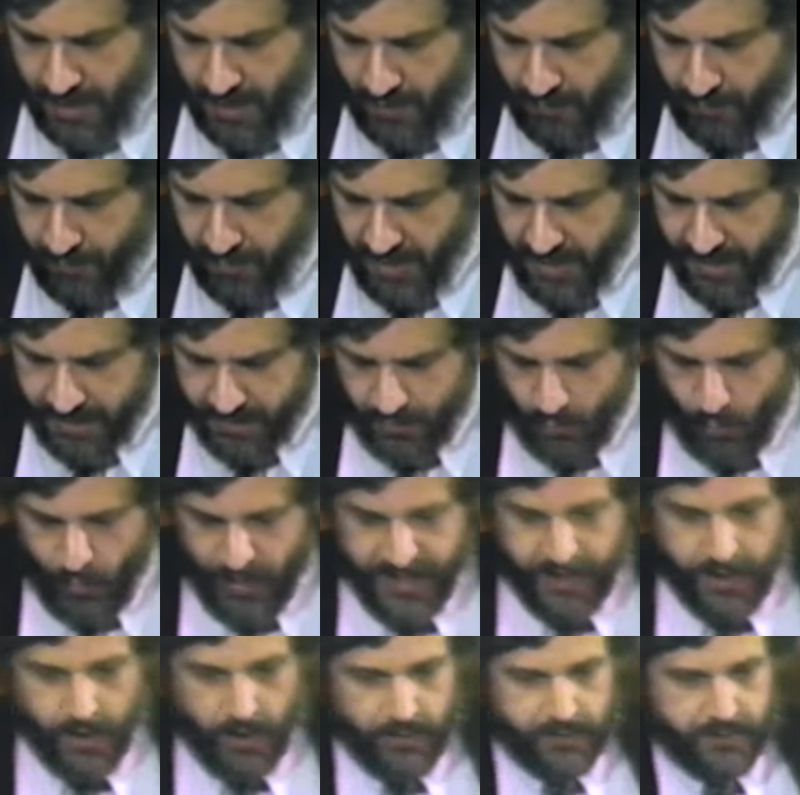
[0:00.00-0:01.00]
but
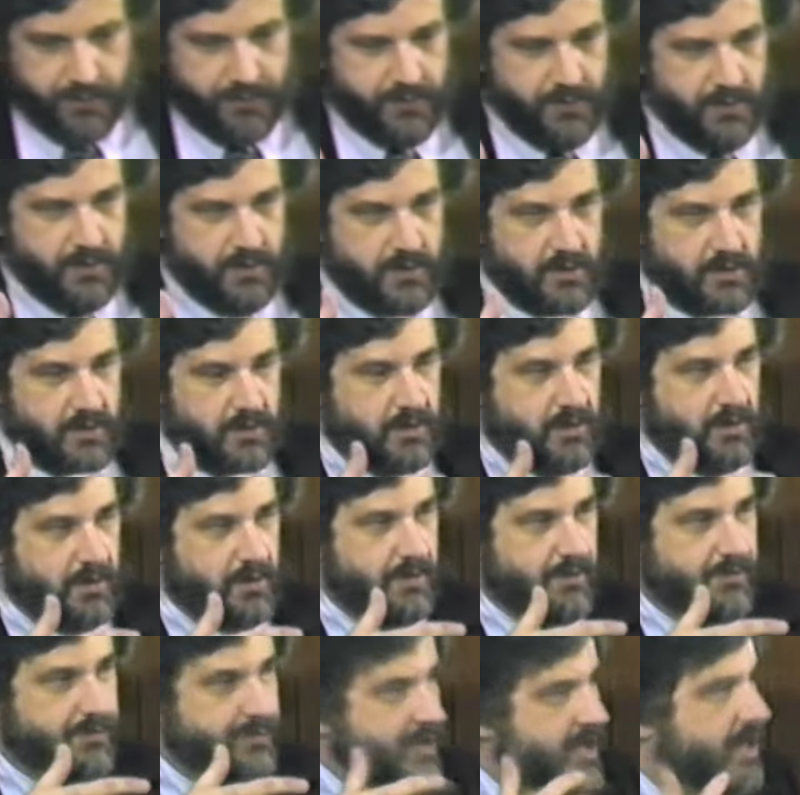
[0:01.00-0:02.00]
we don't
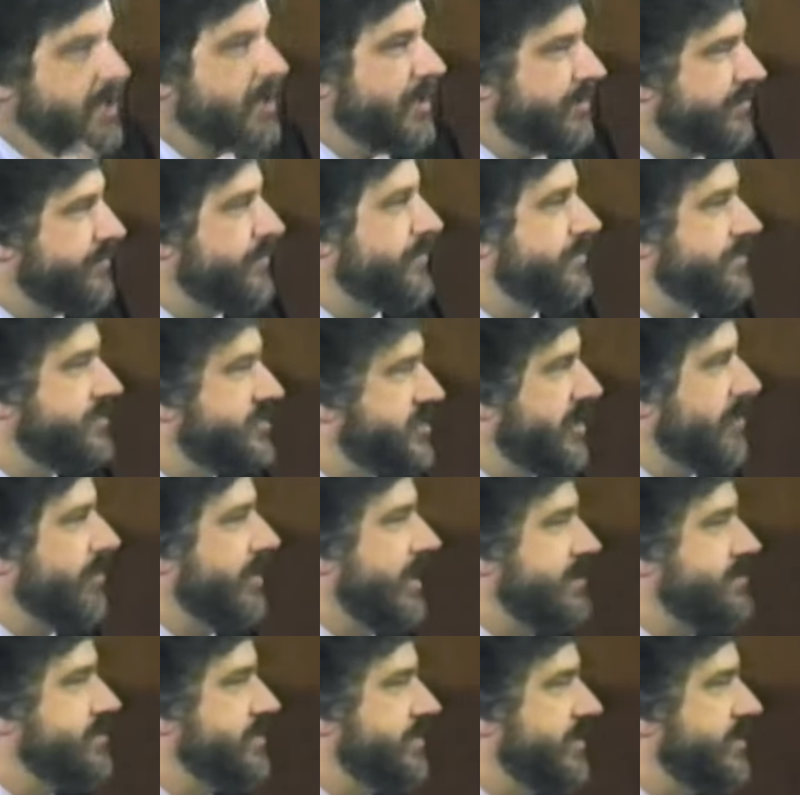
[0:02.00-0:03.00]
think of
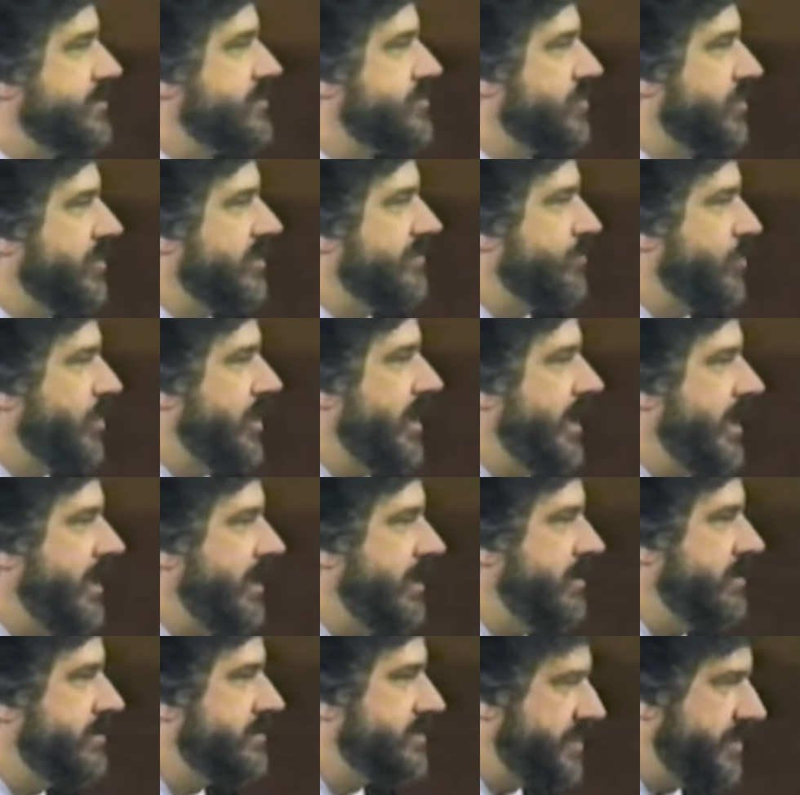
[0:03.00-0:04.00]
cigarettes in this sort of
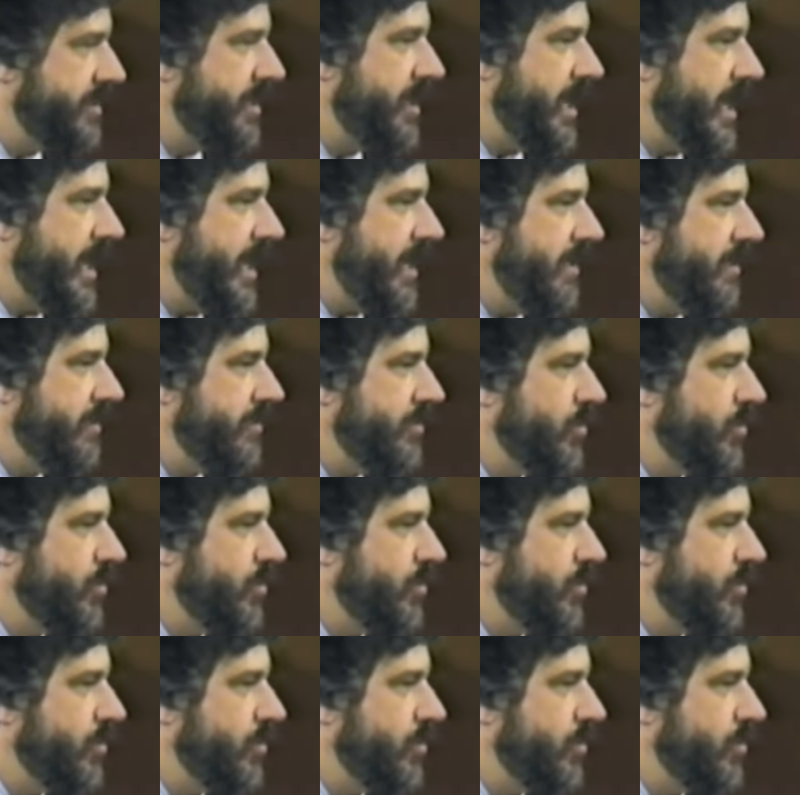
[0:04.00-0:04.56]
way today,